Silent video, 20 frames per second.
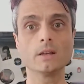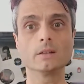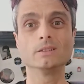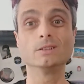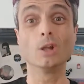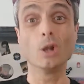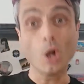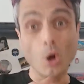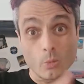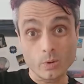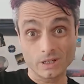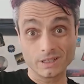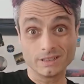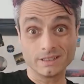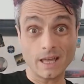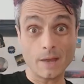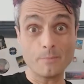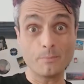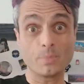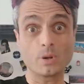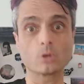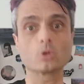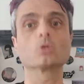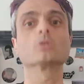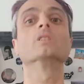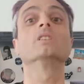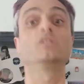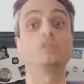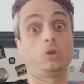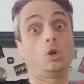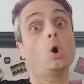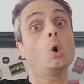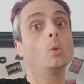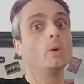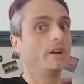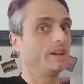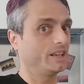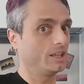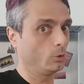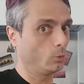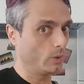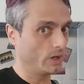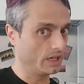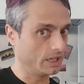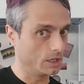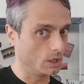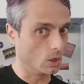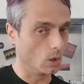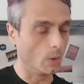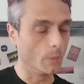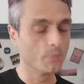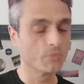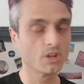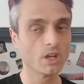The lower the temperature, the slower it will go.